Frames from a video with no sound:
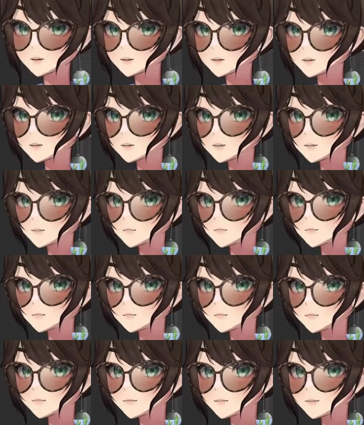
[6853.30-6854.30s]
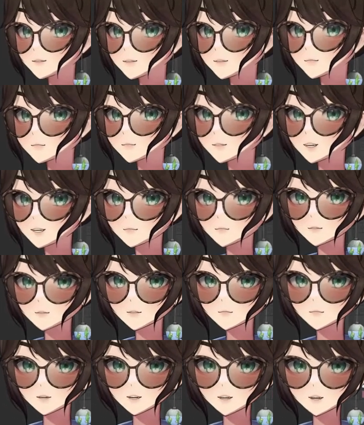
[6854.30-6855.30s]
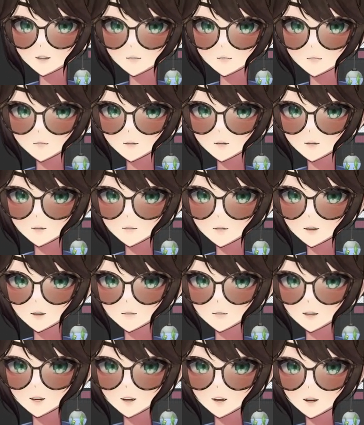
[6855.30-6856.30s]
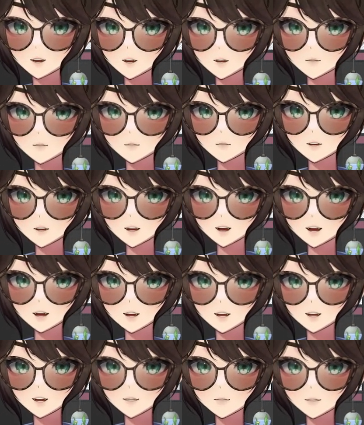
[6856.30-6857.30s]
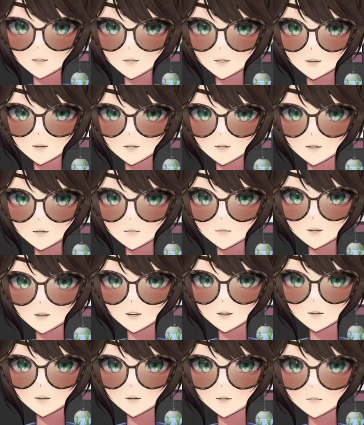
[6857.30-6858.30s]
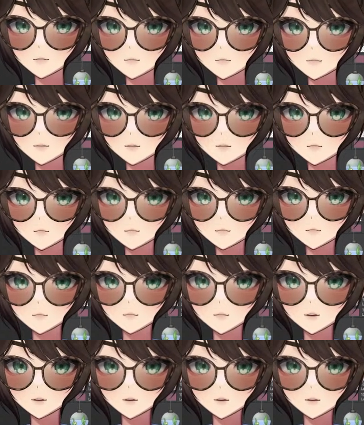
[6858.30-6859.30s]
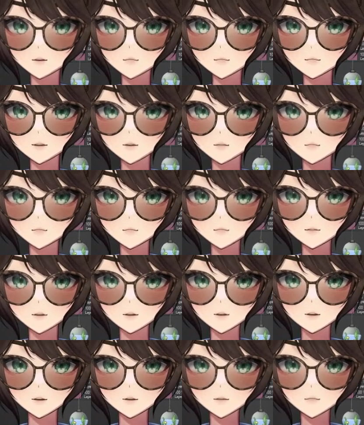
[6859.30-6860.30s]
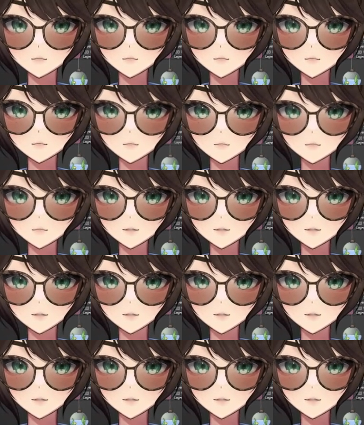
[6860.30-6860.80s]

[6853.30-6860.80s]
Let's see, what happens if I do this like right now? So yeah, like if I just do it as is, we're gonna lose like all of the little details.